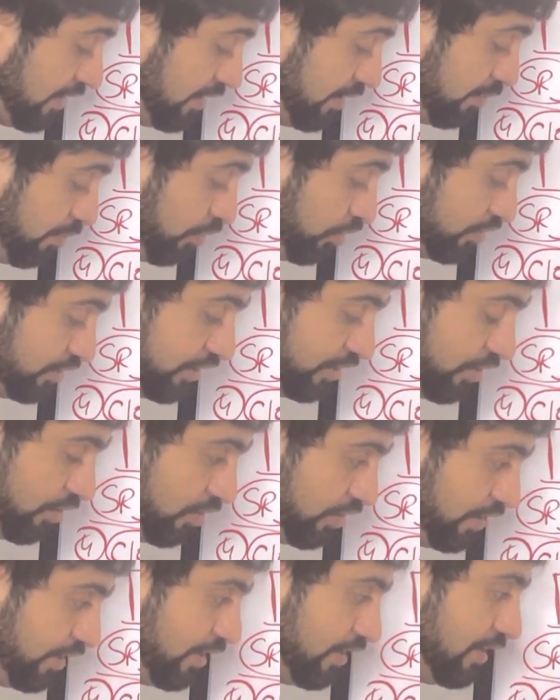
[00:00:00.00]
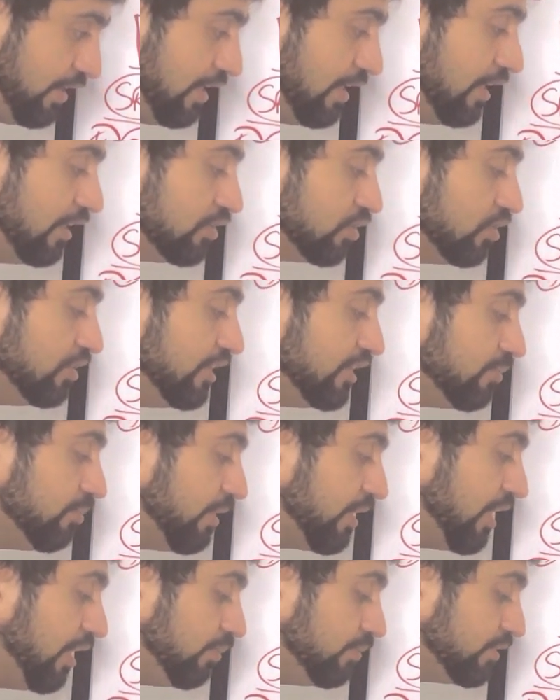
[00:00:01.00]
repository. So this
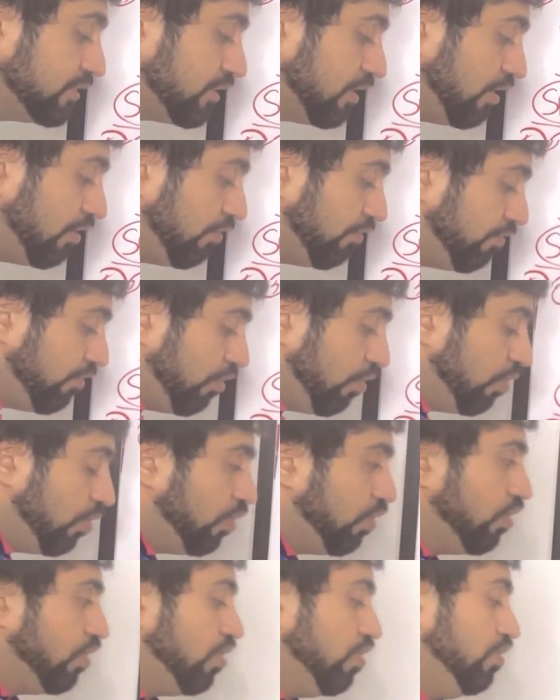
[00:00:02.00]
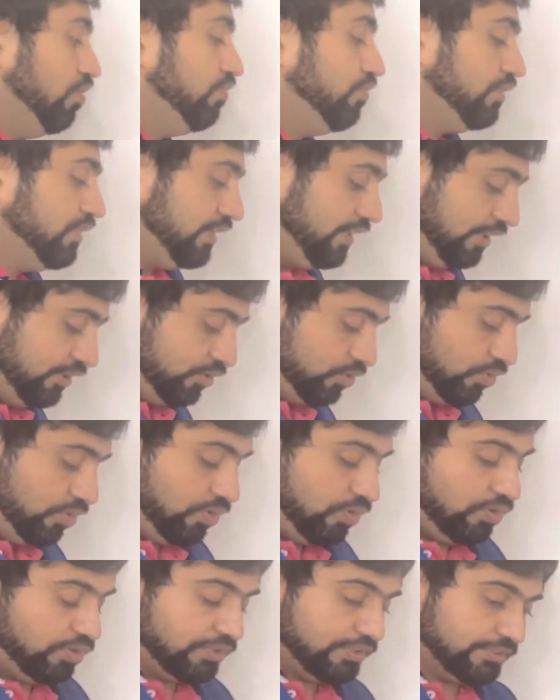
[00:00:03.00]
becomes flow of issue
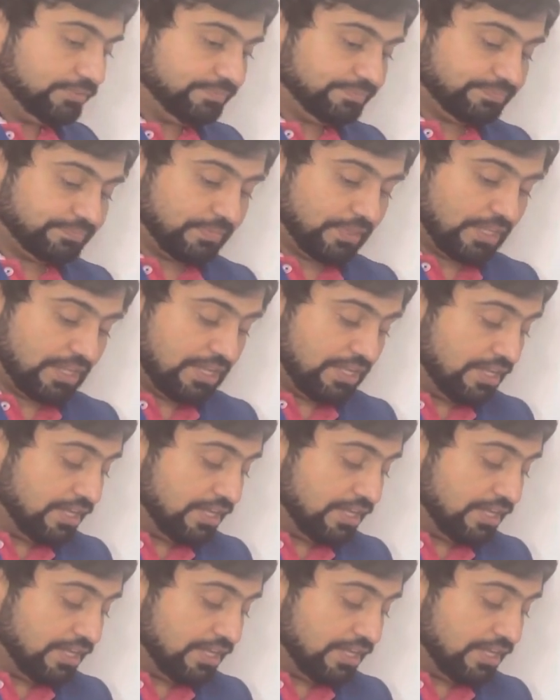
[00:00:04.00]
log.